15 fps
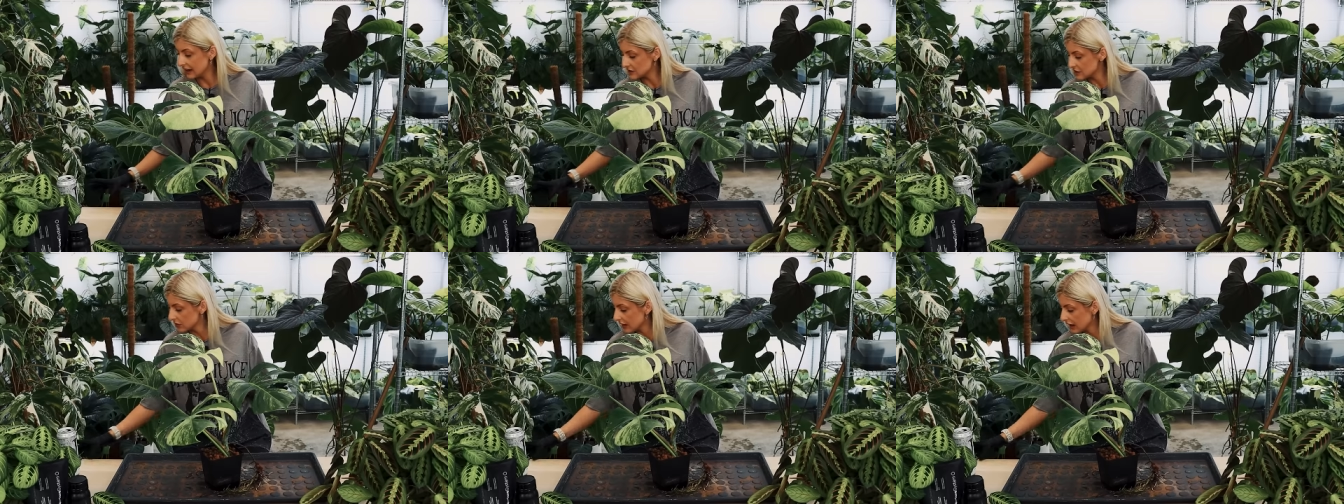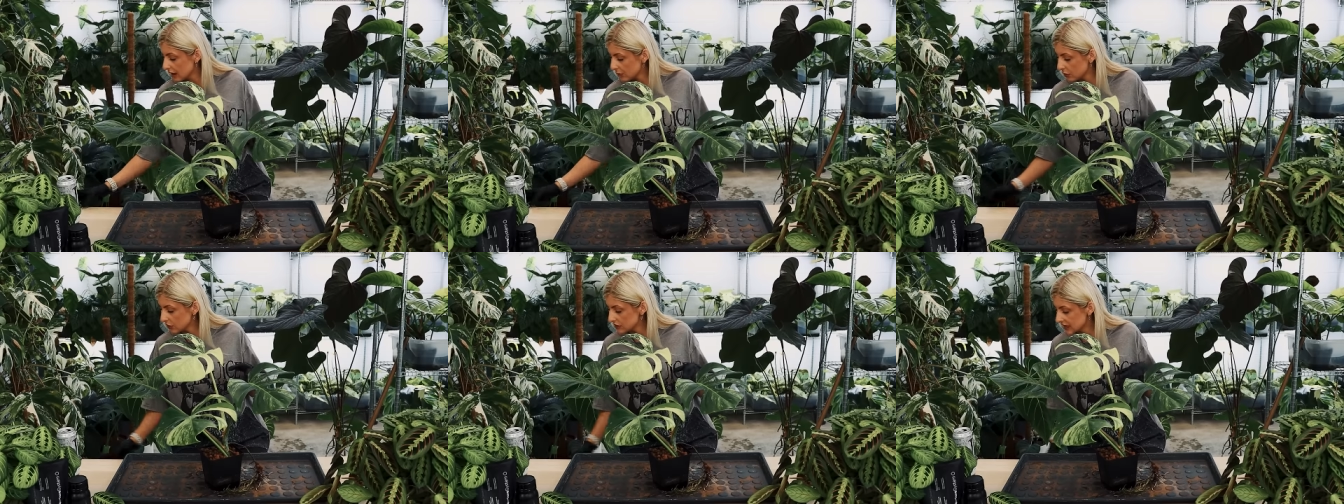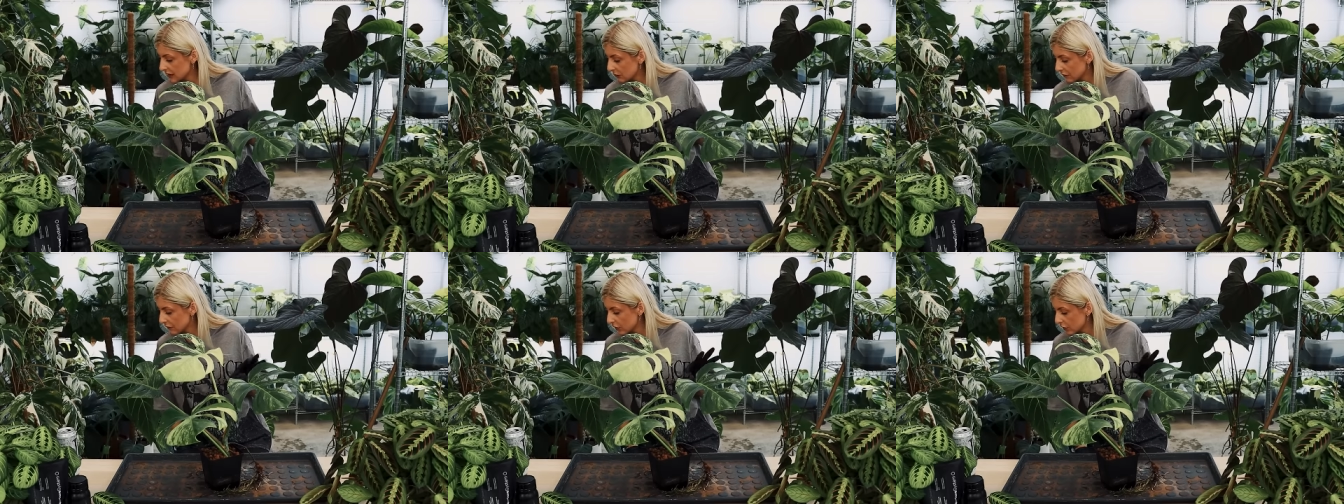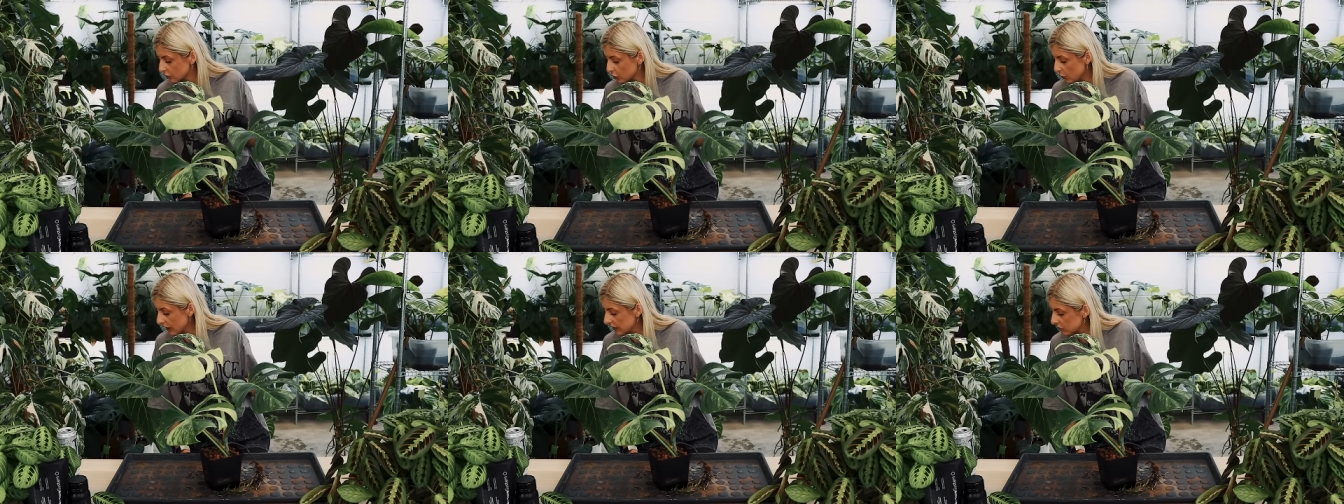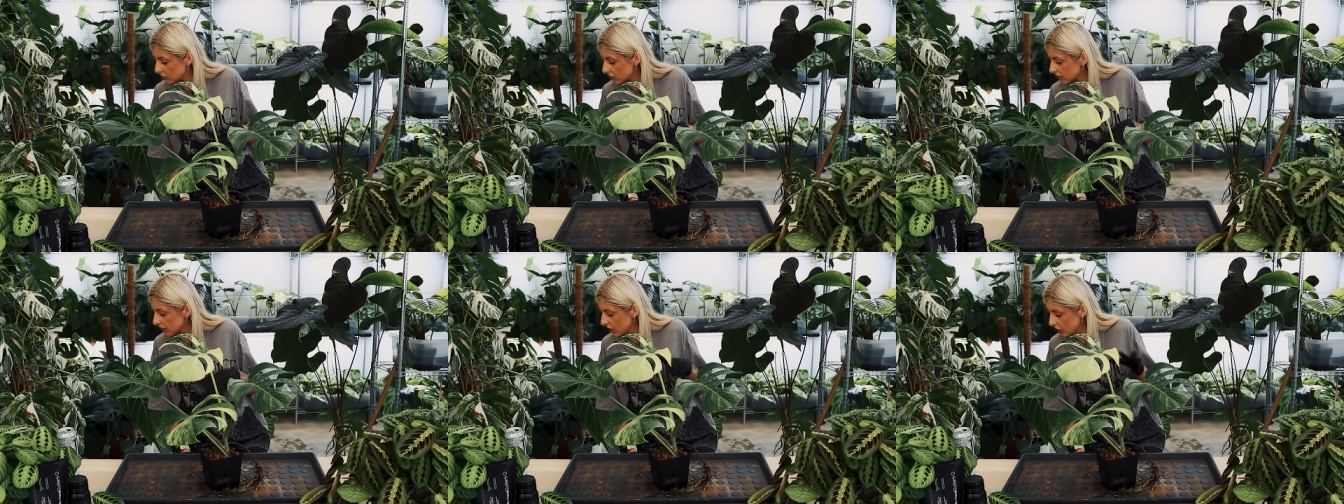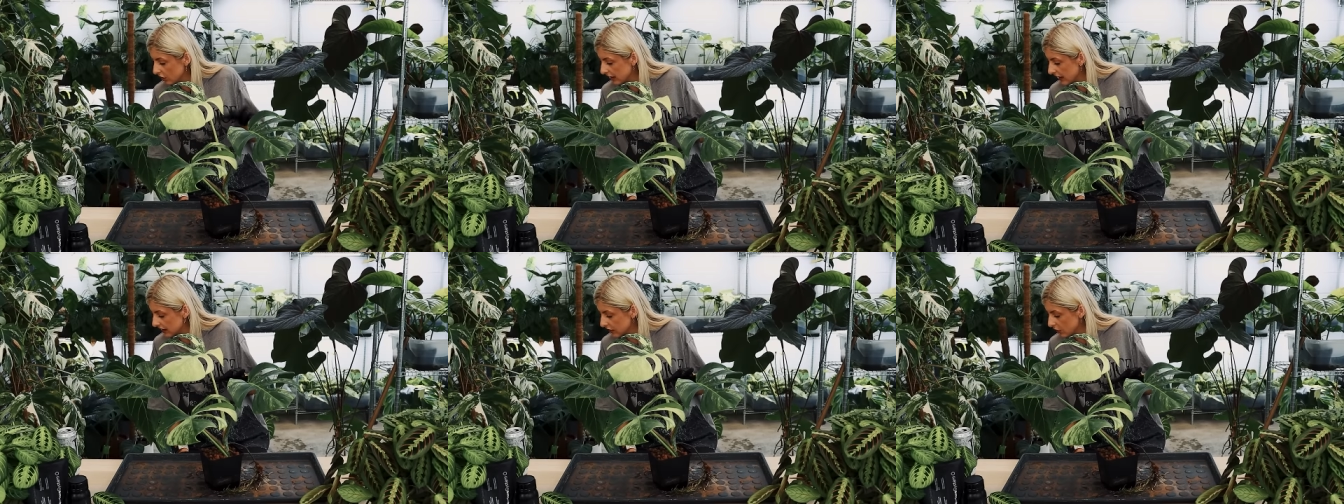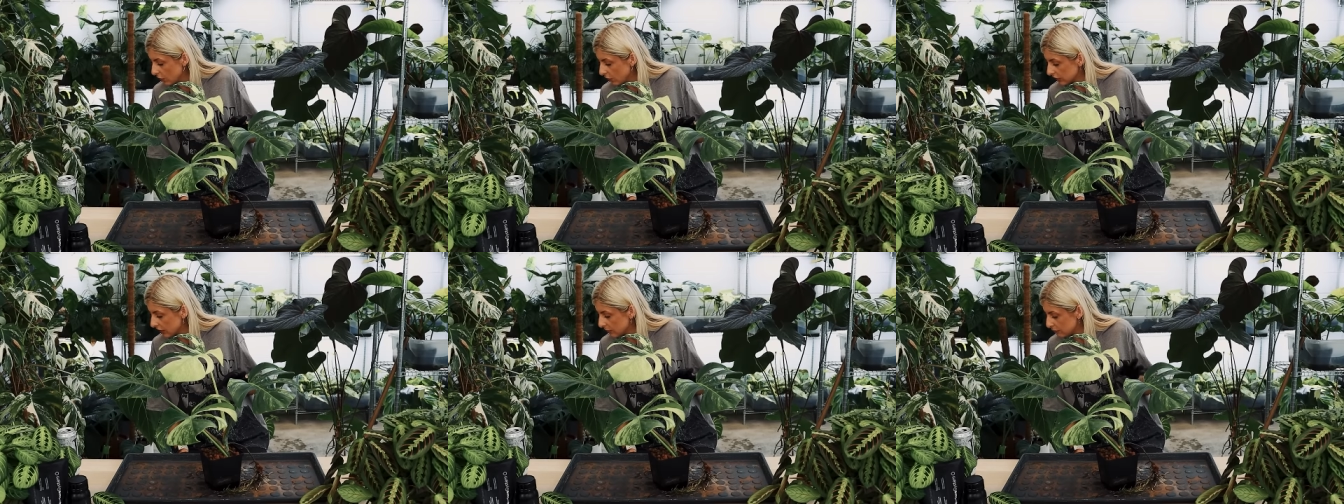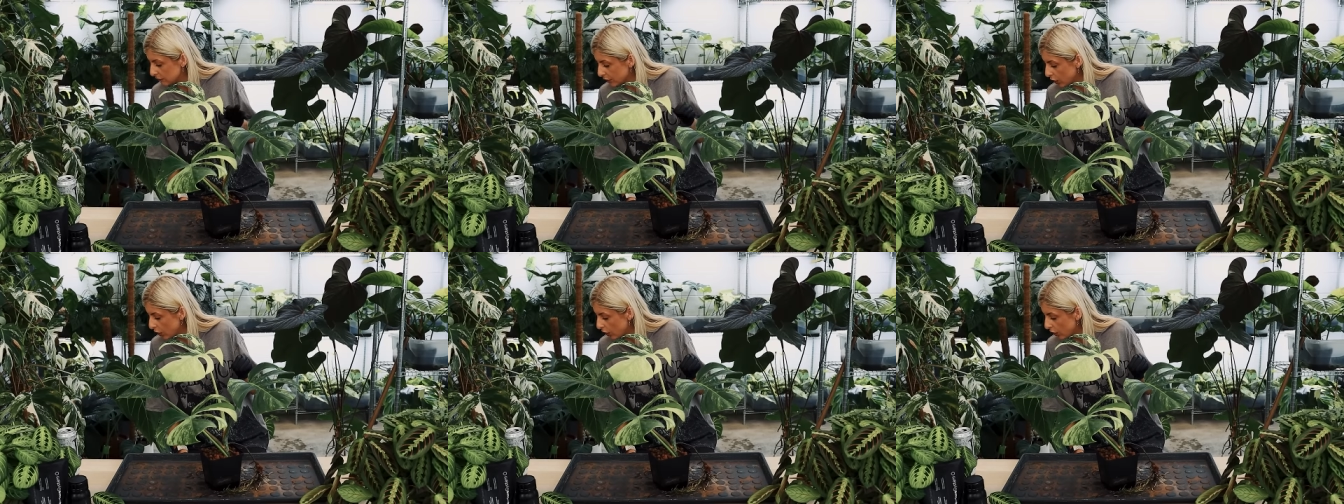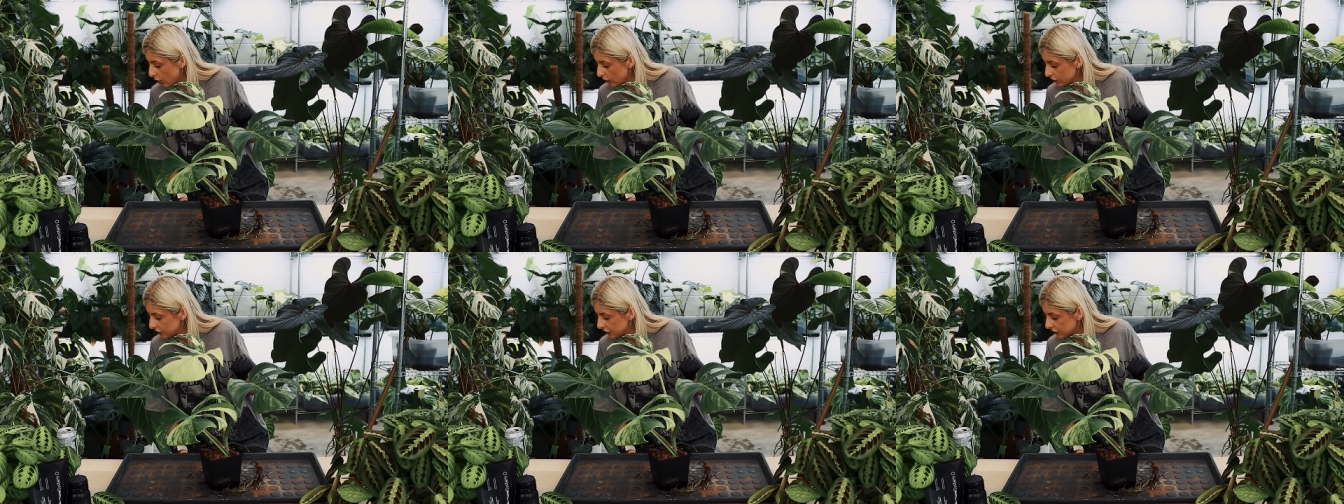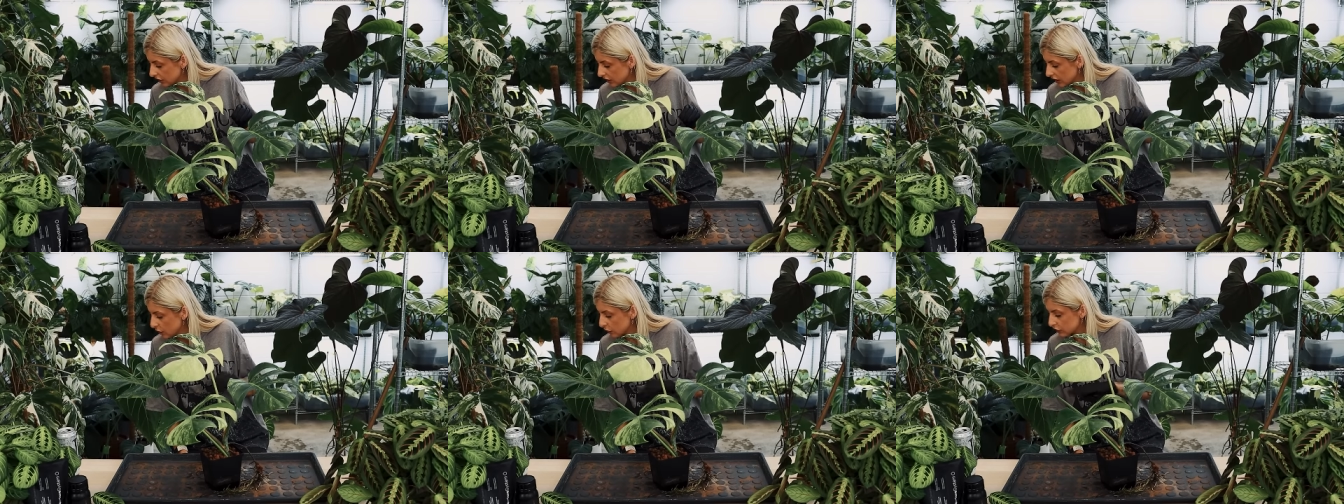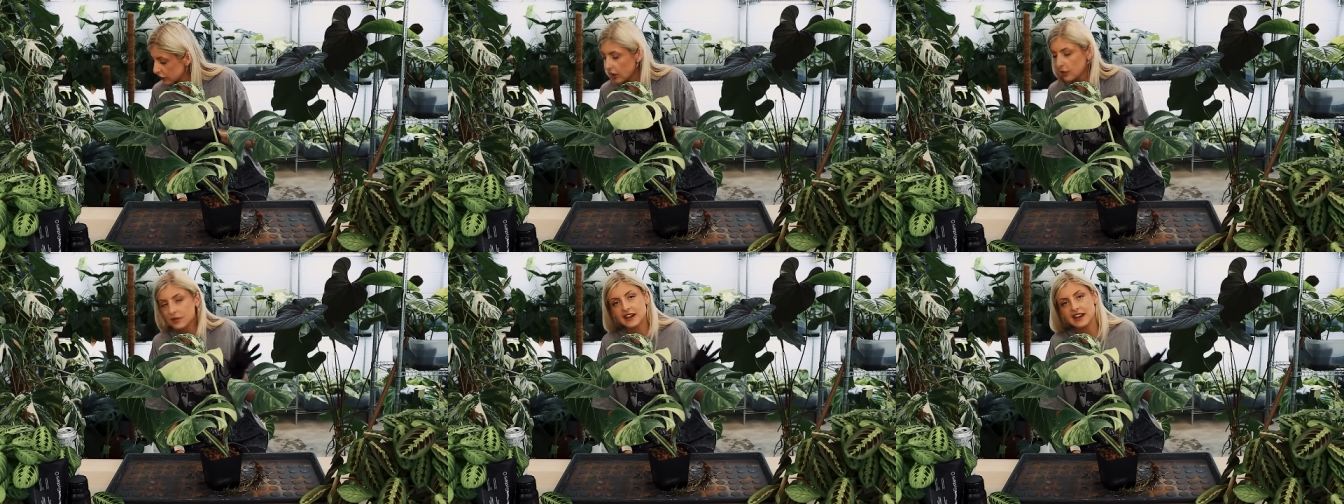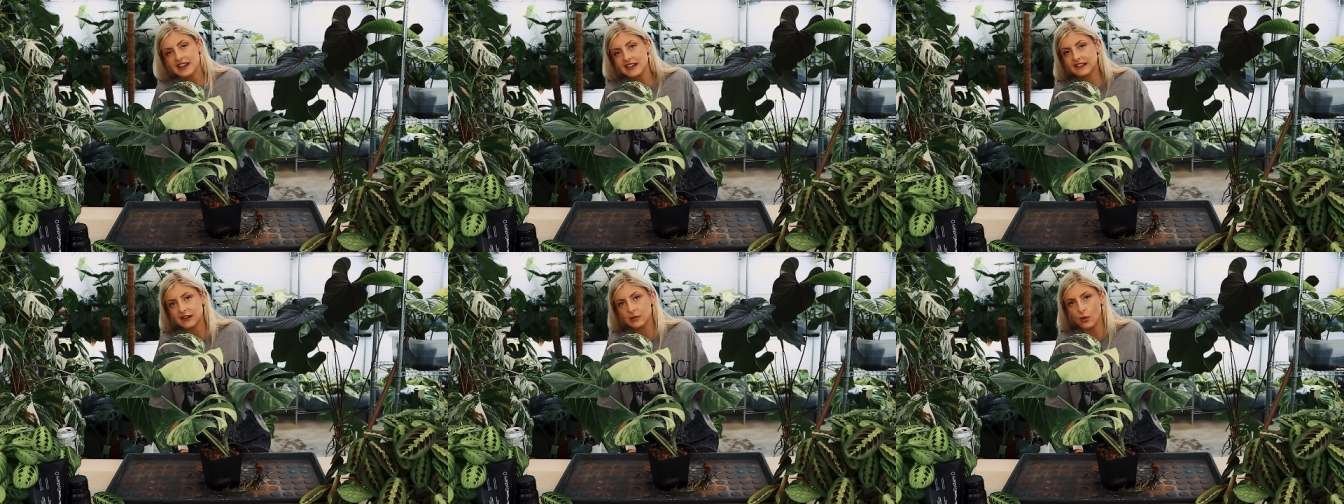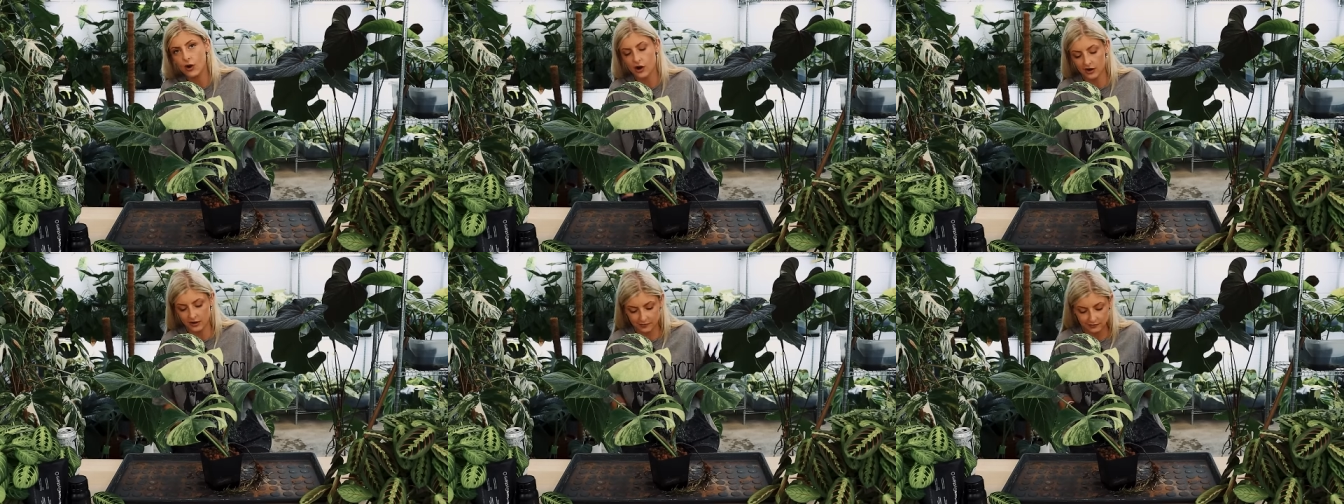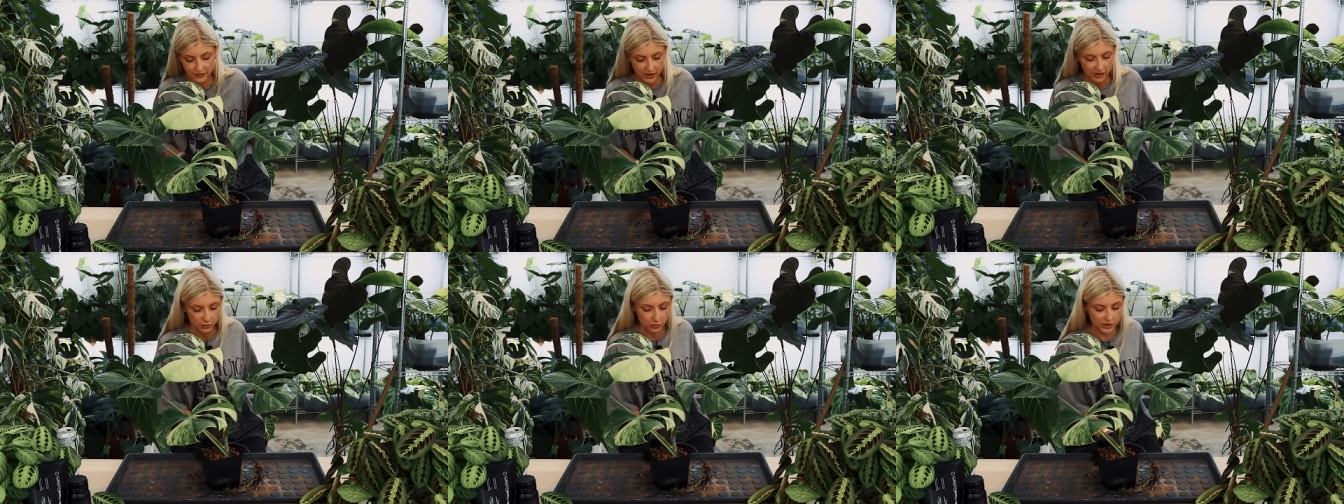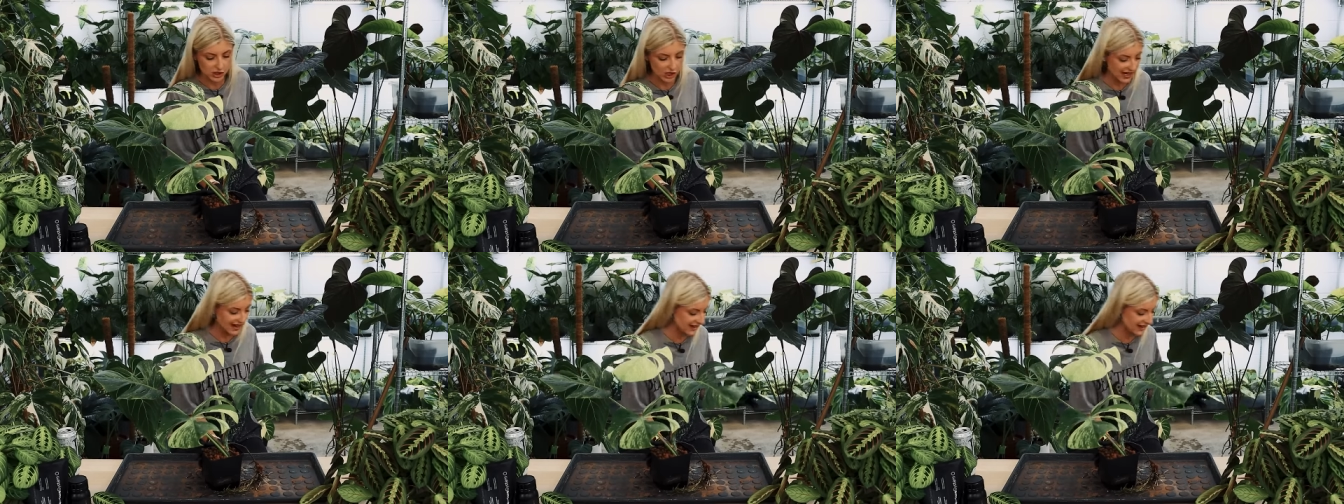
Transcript: I do that, I'm going to get my first question. They're not in any order, but we'll start with an easy one, which